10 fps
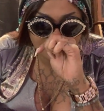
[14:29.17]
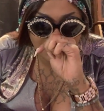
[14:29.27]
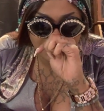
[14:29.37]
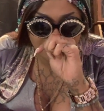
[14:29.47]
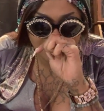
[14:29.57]

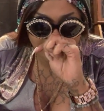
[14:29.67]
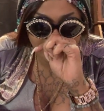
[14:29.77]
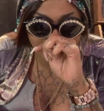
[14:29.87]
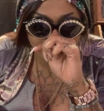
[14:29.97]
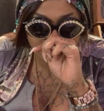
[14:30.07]
Me and my
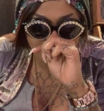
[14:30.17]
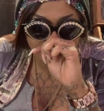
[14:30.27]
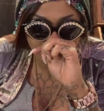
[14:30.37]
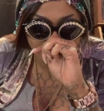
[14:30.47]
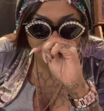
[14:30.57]
friend
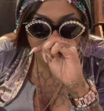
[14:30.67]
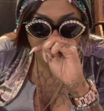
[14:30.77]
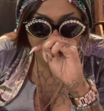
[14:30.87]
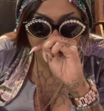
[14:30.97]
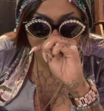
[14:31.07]
used a
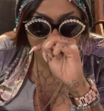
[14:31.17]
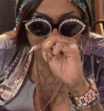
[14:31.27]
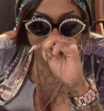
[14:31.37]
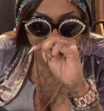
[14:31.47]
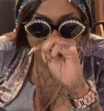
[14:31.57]
candle
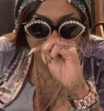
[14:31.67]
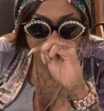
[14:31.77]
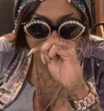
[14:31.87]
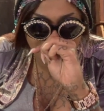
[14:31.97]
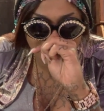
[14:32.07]
to talk to
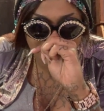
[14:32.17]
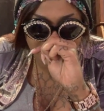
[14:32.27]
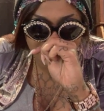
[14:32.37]
spirits.